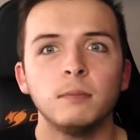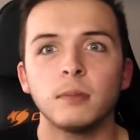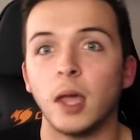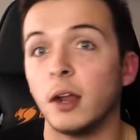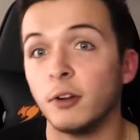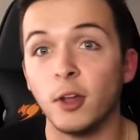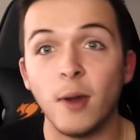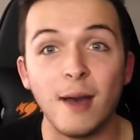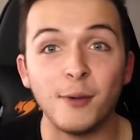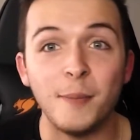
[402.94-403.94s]
I don't know,
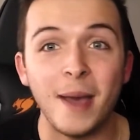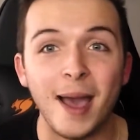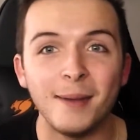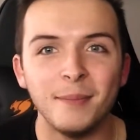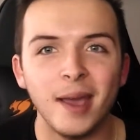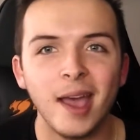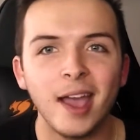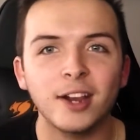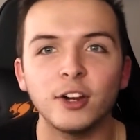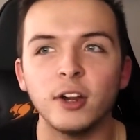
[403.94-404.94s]
have a bad
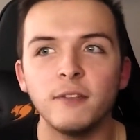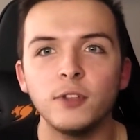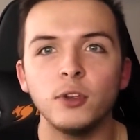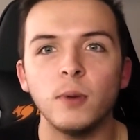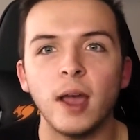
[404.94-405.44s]
back or if you